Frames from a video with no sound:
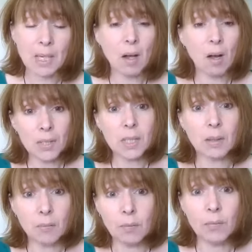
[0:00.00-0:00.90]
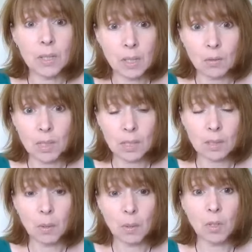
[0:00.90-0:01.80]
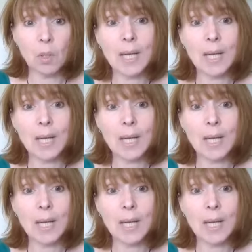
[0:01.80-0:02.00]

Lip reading: then asking for a video testimonial